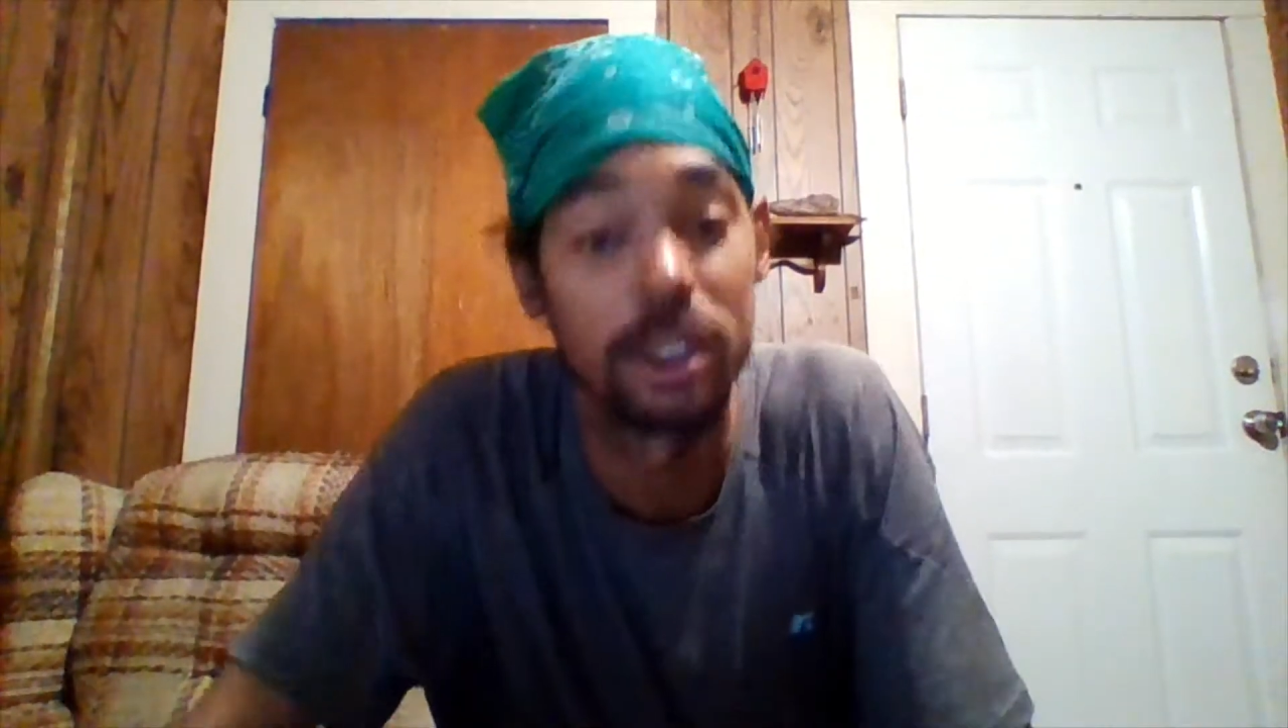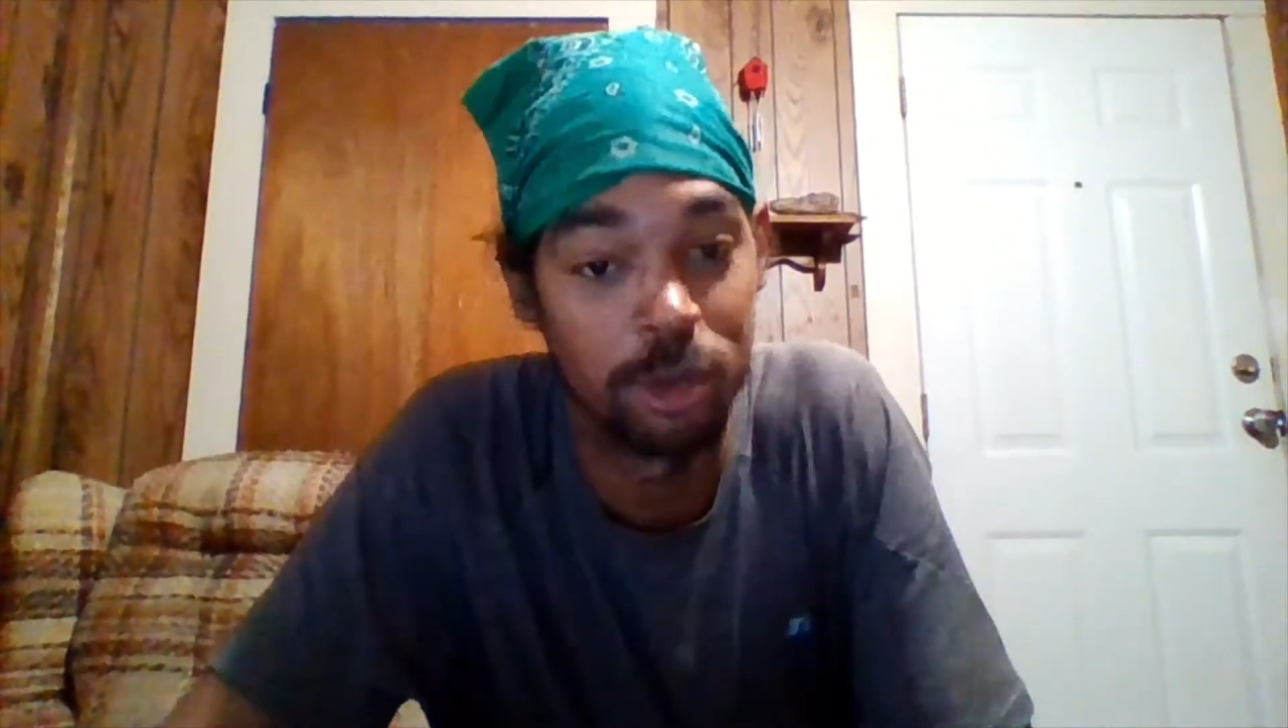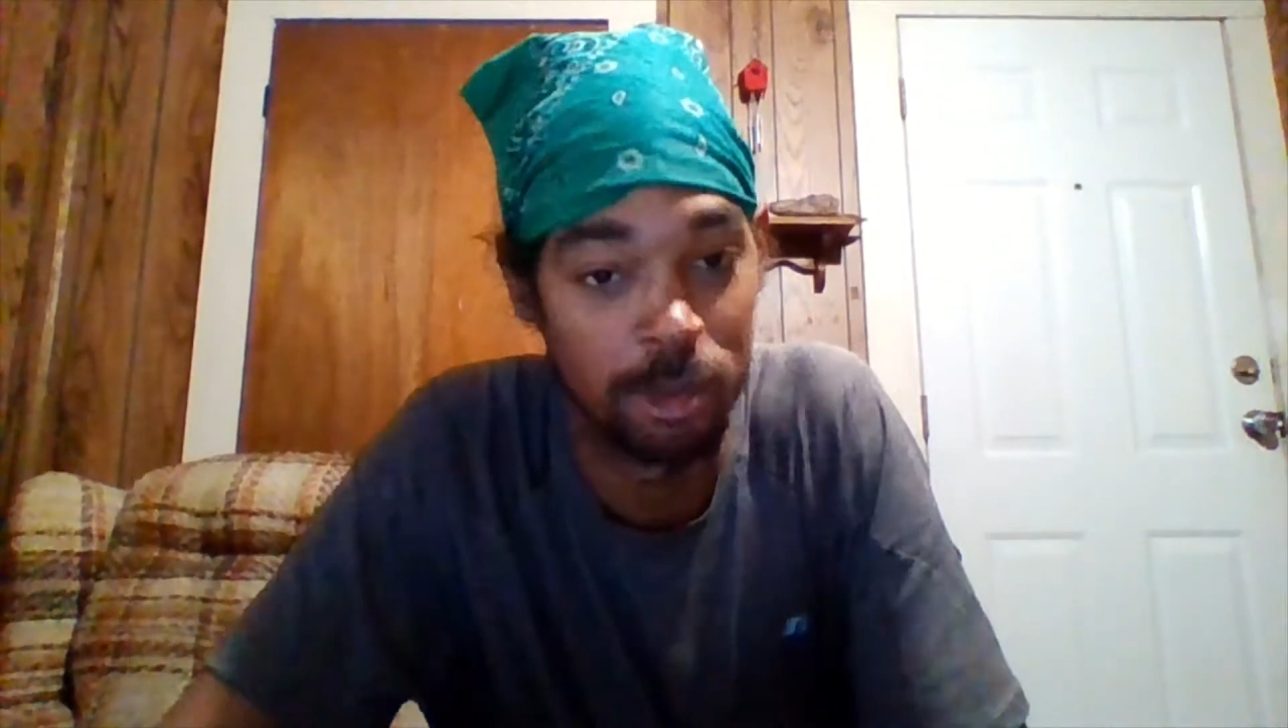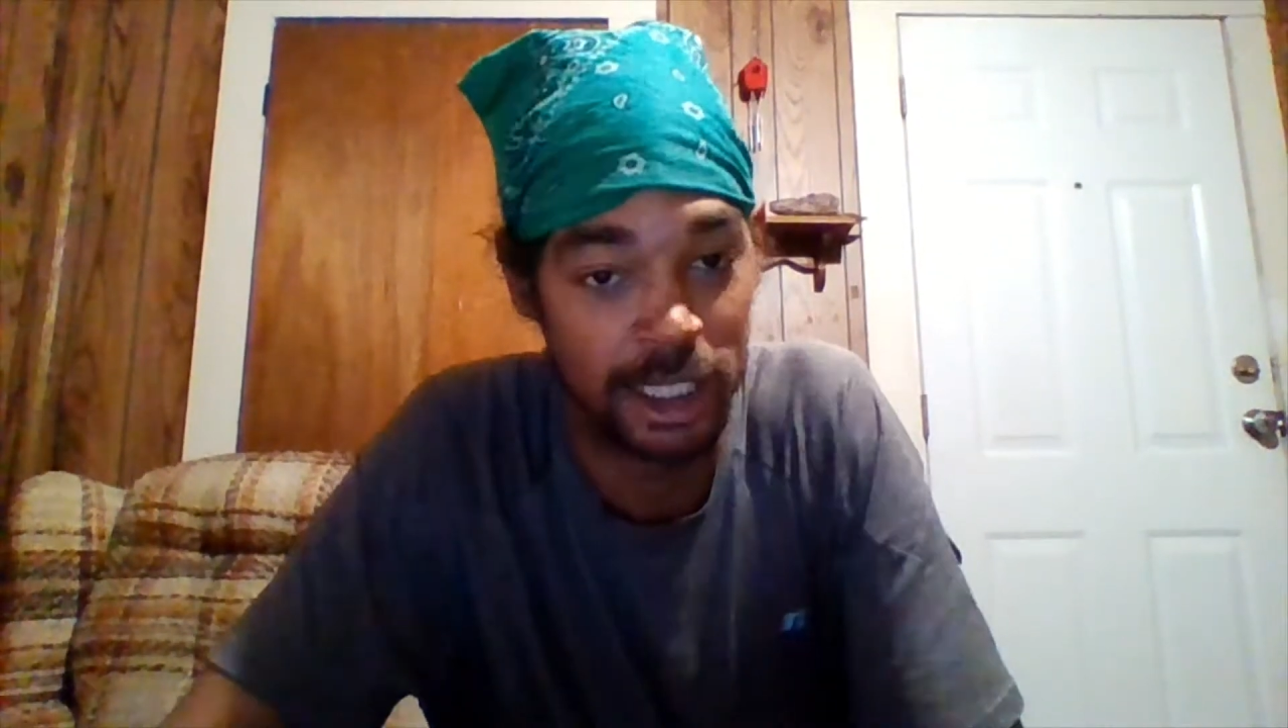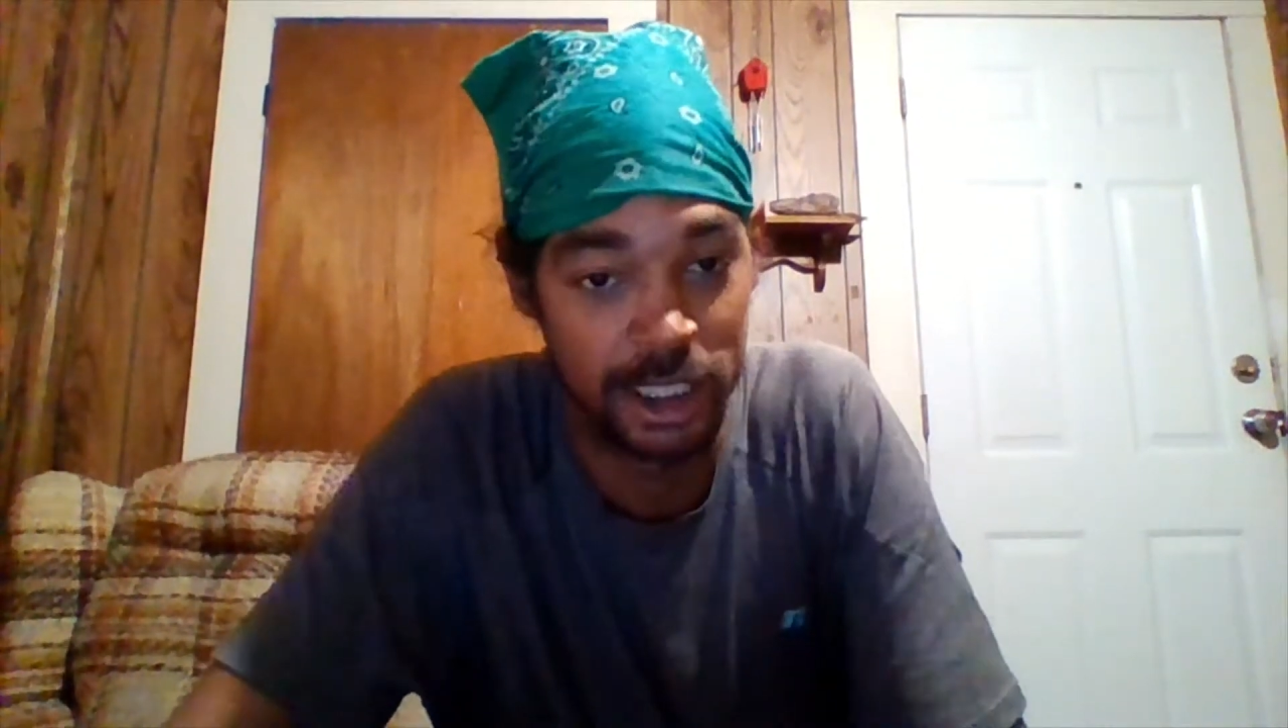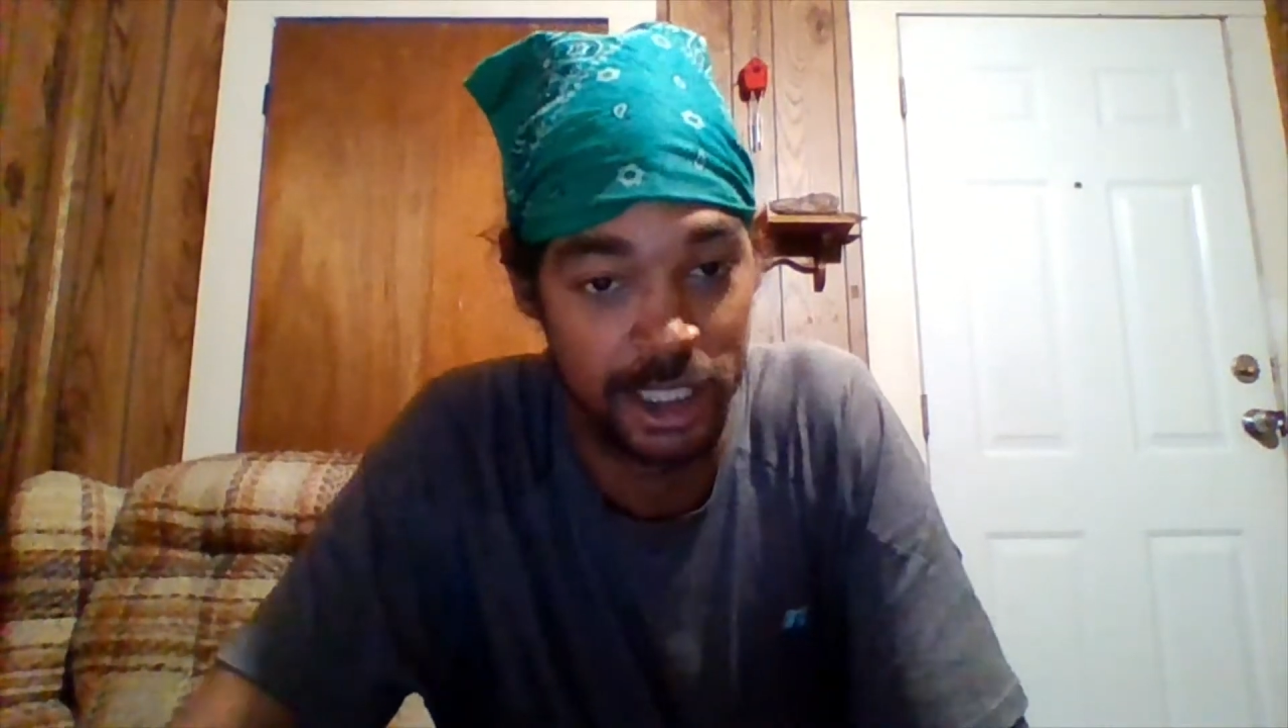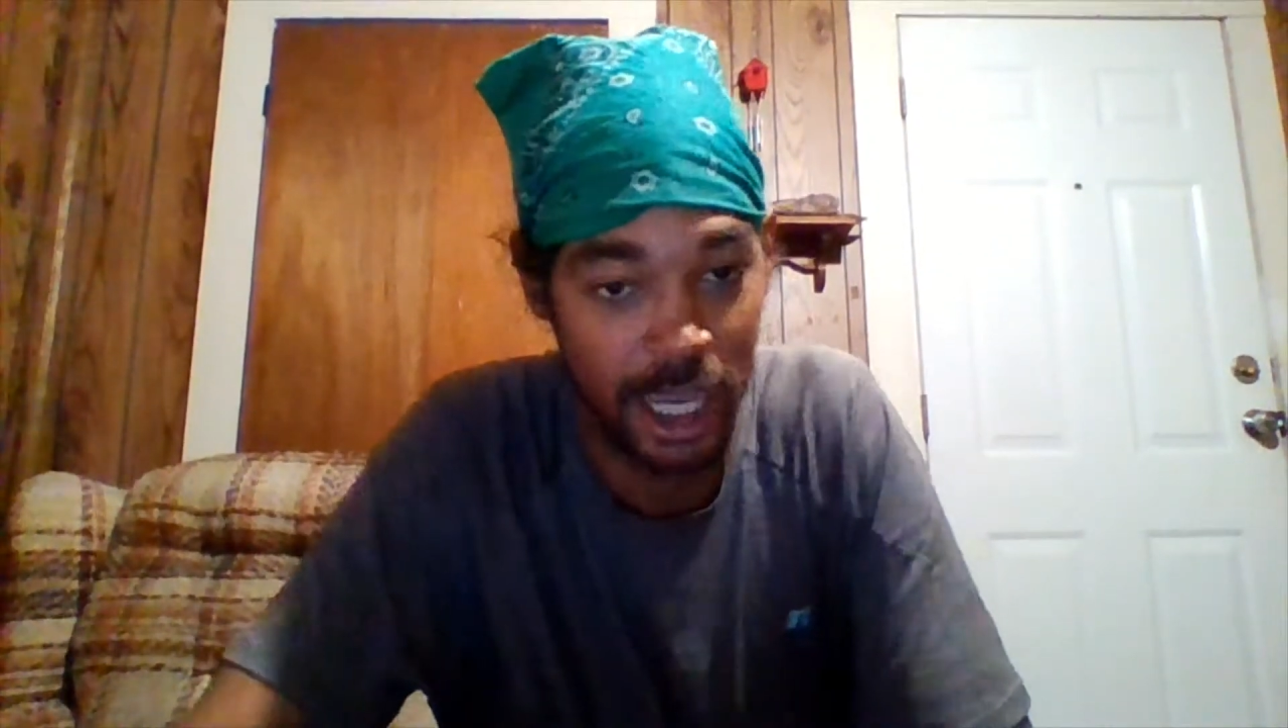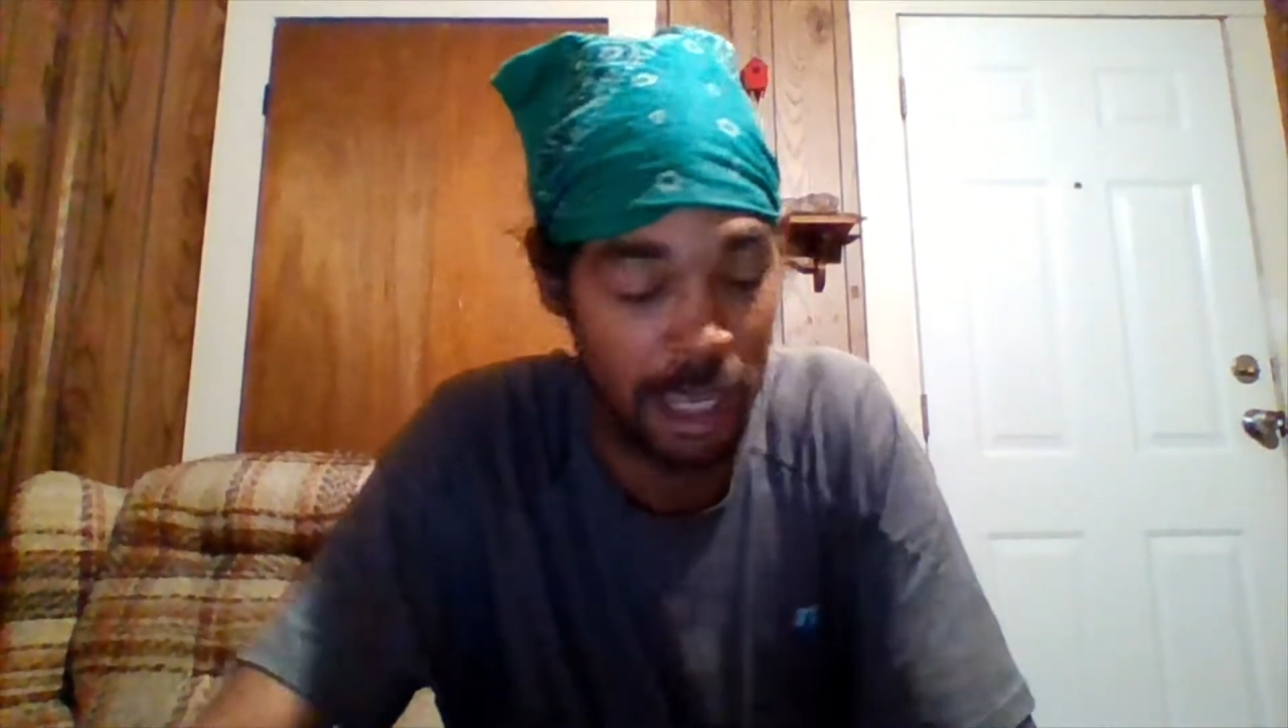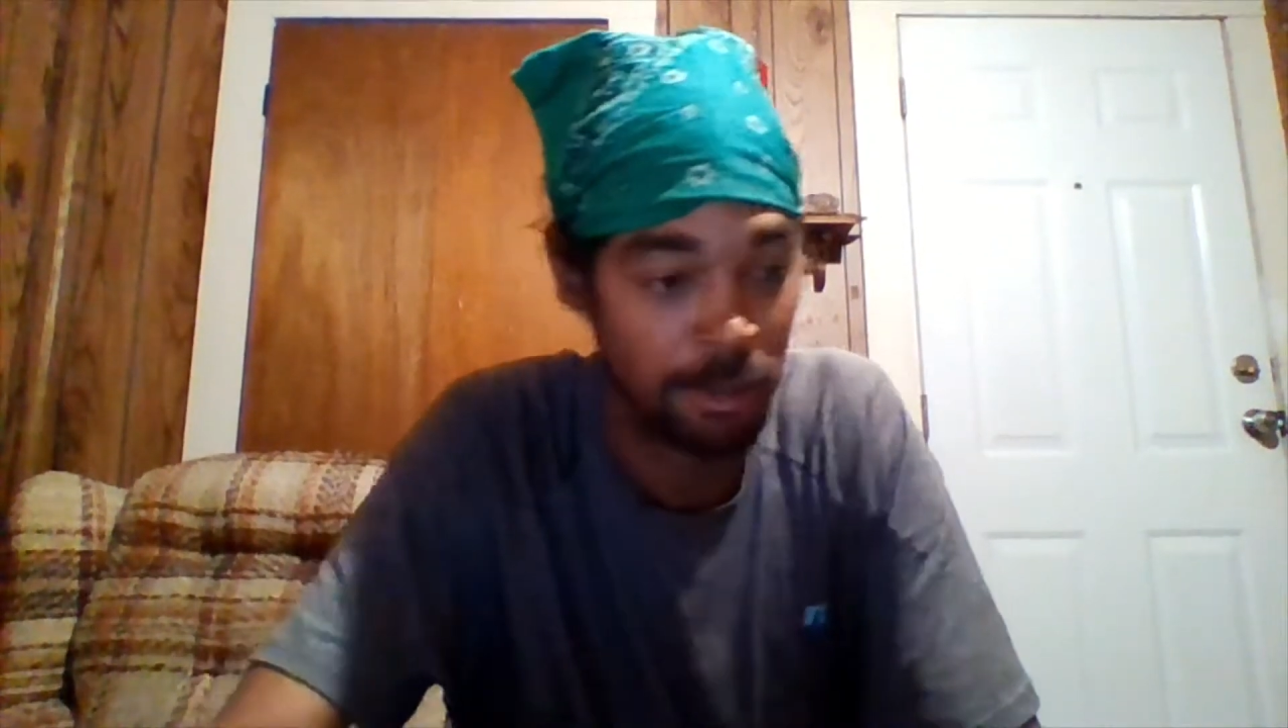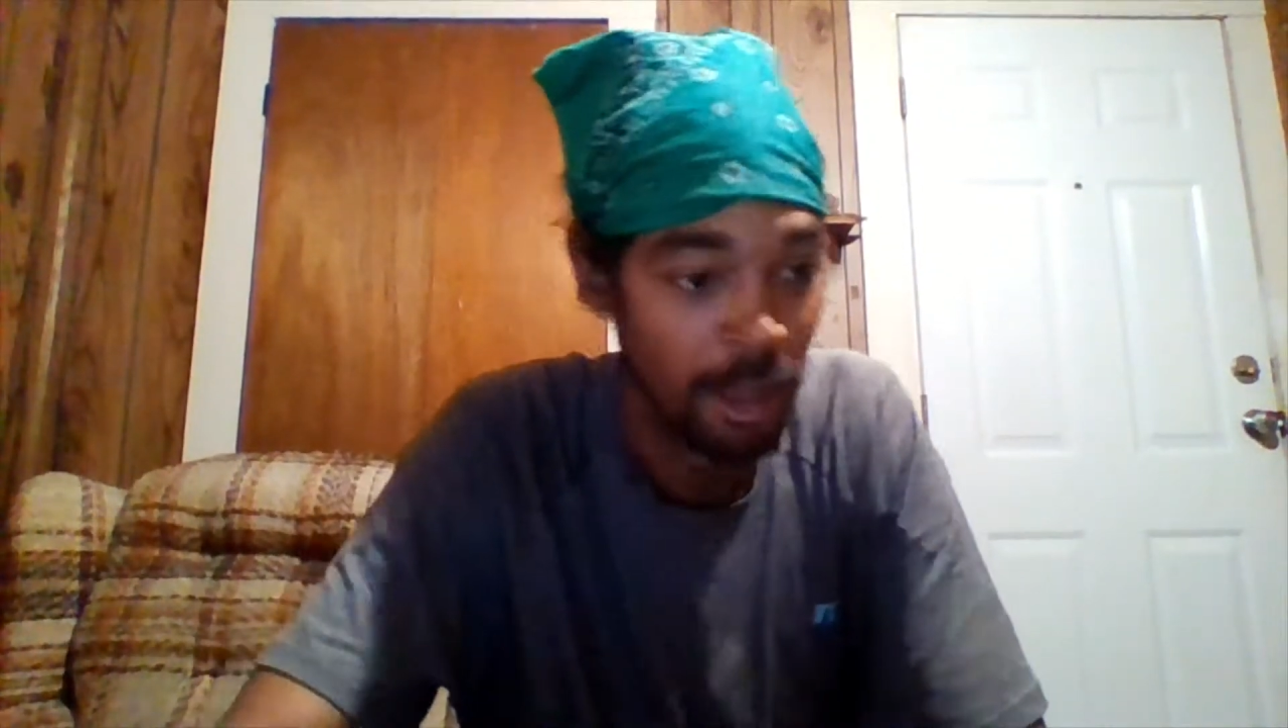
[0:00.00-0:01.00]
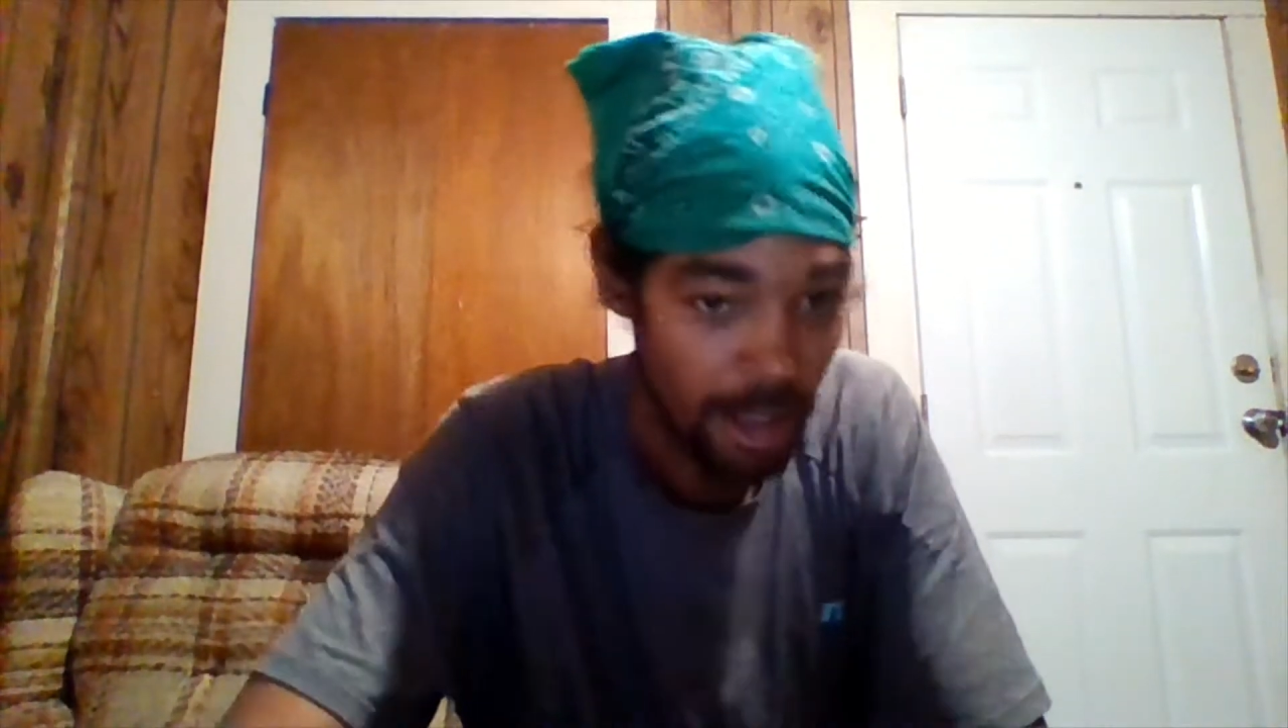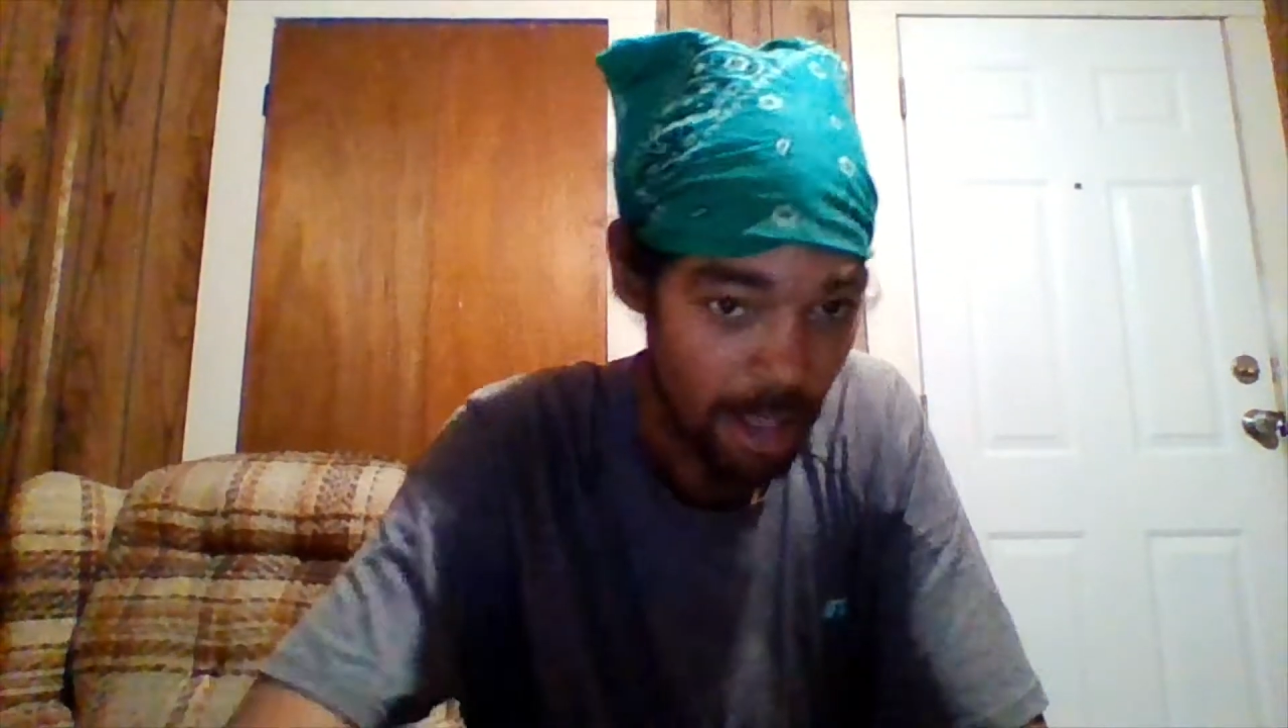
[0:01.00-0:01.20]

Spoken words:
of them at a time